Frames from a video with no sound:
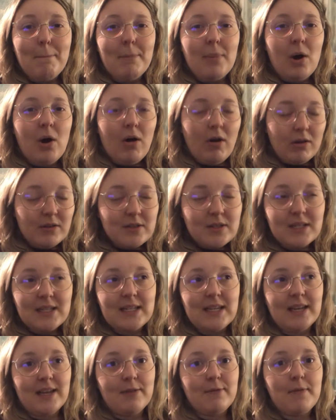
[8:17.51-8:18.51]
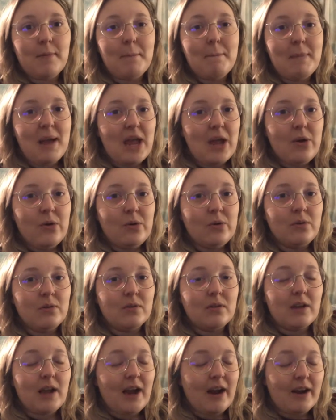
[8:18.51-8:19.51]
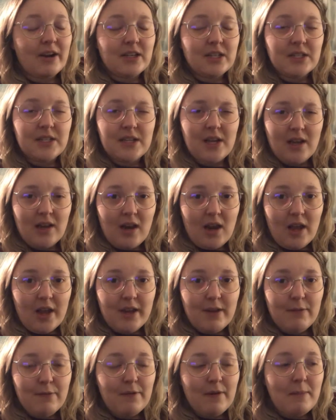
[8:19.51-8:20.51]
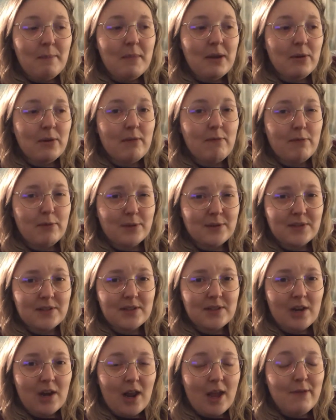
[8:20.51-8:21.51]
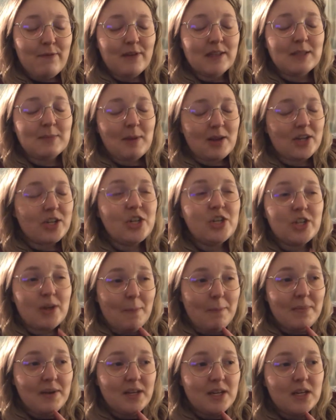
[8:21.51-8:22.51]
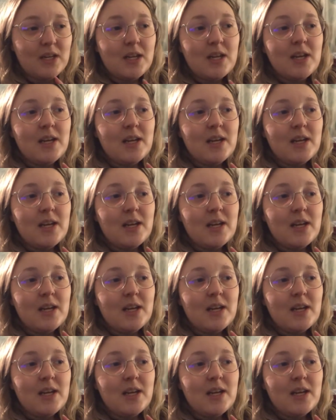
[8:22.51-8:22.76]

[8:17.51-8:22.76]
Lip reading: positive male characters in her life and male influences in her life, especially Jumpin.